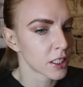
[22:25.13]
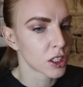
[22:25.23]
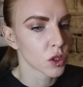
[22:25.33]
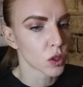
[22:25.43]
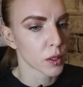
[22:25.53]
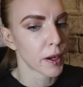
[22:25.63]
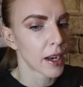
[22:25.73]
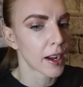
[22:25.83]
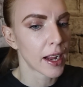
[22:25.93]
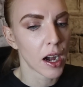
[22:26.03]
She talks about
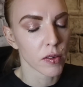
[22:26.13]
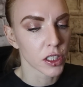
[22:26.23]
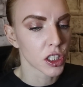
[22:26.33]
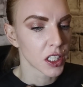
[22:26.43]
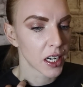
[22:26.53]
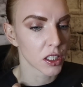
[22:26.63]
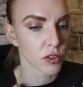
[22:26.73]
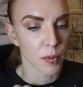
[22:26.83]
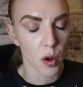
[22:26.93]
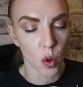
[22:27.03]
like how it's changed
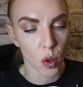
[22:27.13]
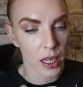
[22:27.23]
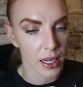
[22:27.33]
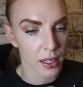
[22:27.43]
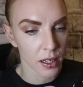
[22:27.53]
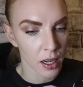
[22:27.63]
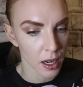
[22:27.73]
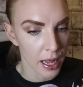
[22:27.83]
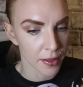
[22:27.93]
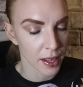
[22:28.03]
from all in
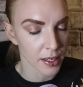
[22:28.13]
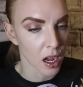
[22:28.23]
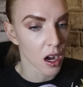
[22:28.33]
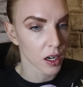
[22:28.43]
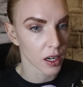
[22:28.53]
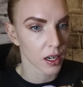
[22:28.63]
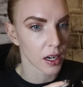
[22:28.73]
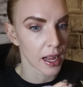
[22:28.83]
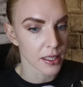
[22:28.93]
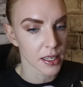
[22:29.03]
and that the hunger
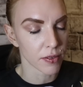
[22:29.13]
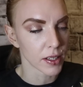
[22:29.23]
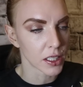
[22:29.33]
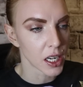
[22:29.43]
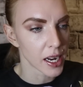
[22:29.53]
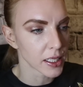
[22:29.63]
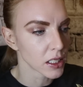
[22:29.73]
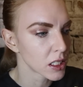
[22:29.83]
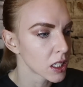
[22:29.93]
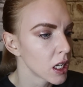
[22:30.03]
has definitely changed.